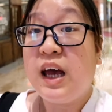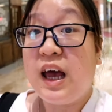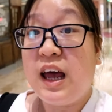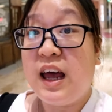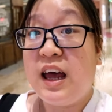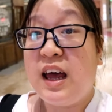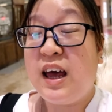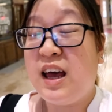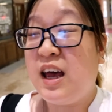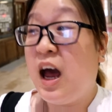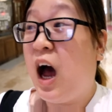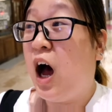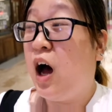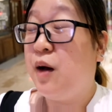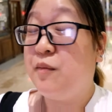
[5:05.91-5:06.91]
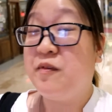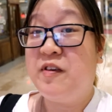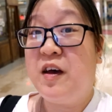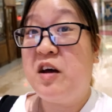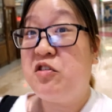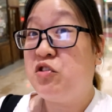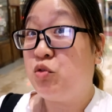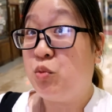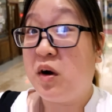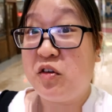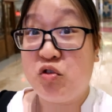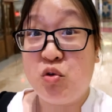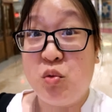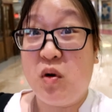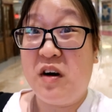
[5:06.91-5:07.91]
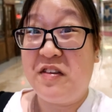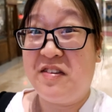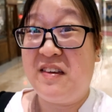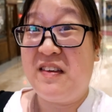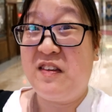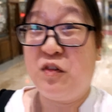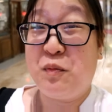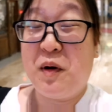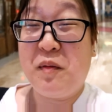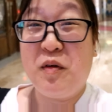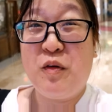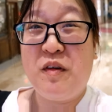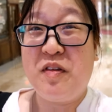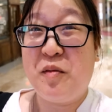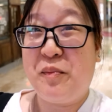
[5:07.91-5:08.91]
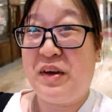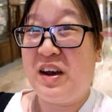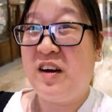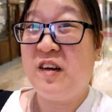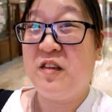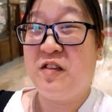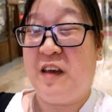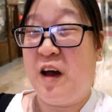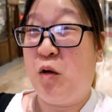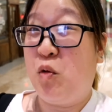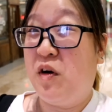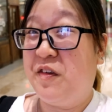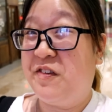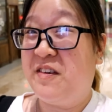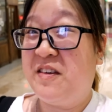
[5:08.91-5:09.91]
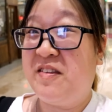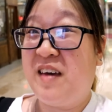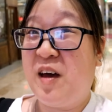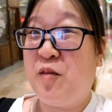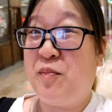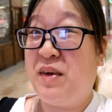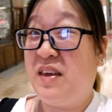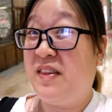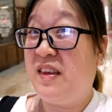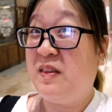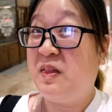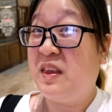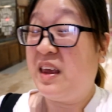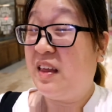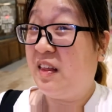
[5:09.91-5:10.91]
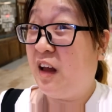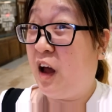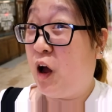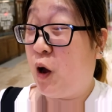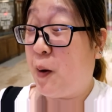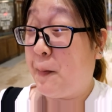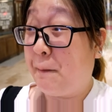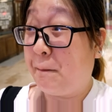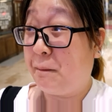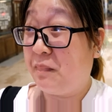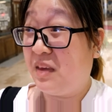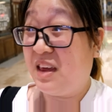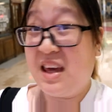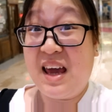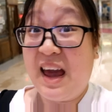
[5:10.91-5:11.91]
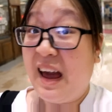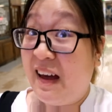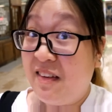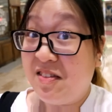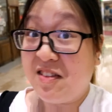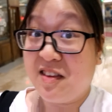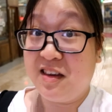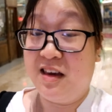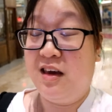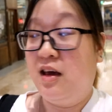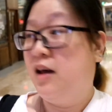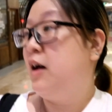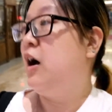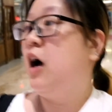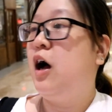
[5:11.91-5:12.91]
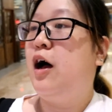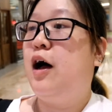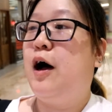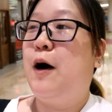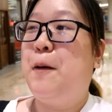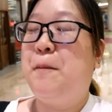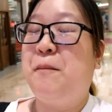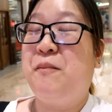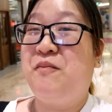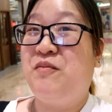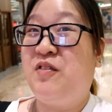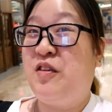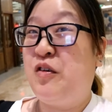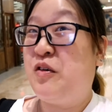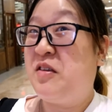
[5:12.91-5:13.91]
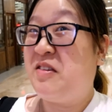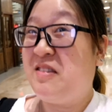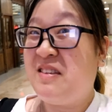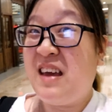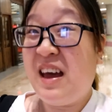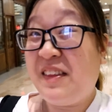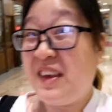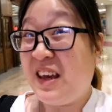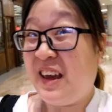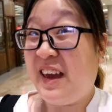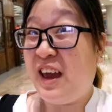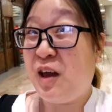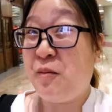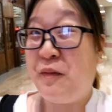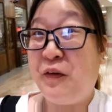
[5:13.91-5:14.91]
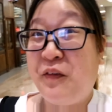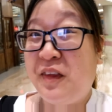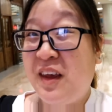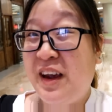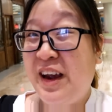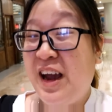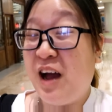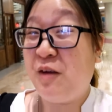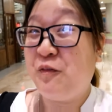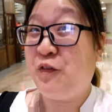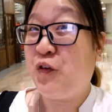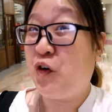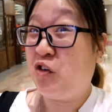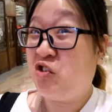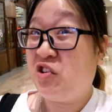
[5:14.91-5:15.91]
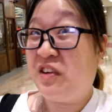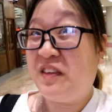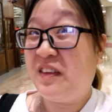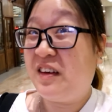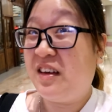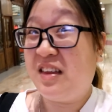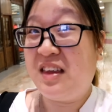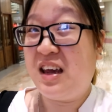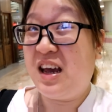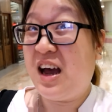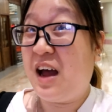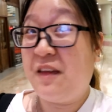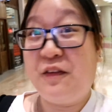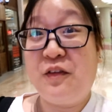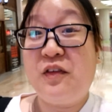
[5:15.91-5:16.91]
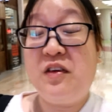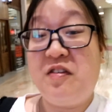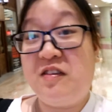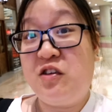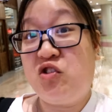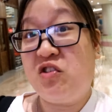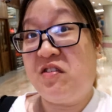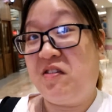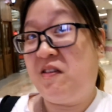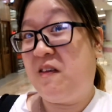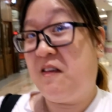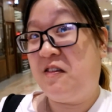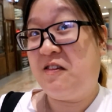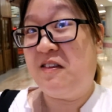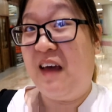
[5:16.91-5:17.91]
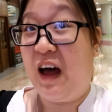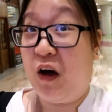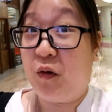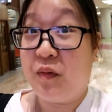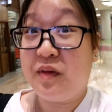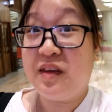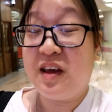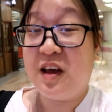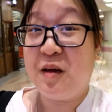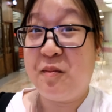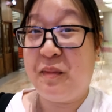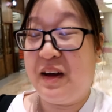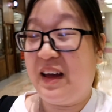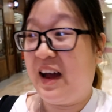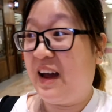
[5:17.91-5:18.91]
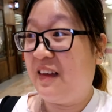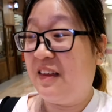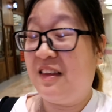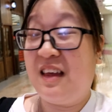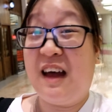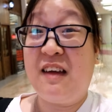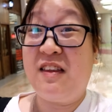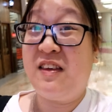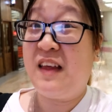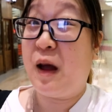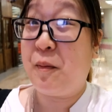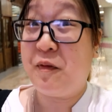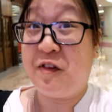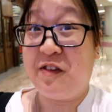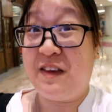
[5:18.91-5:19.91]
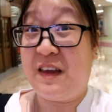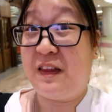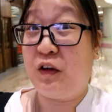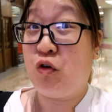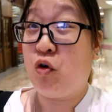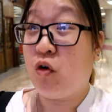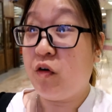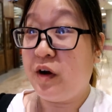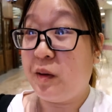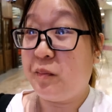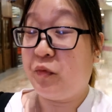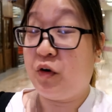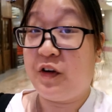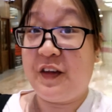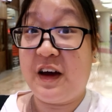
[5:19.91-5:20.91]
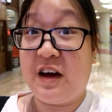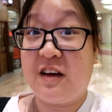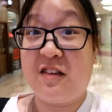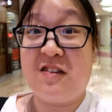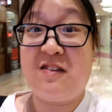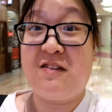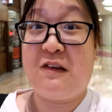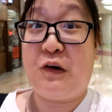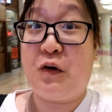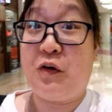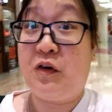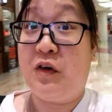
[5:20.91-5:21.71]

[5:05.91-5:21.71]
Okay, um, so I just walked through Watson's. Probably one of the biggest uh, Watson's I've been in um, yet. Um, don't see any K-Beauty, unfortunately. I don't know if it's just this outlet, but I, I didn't happen to see any Korean products, so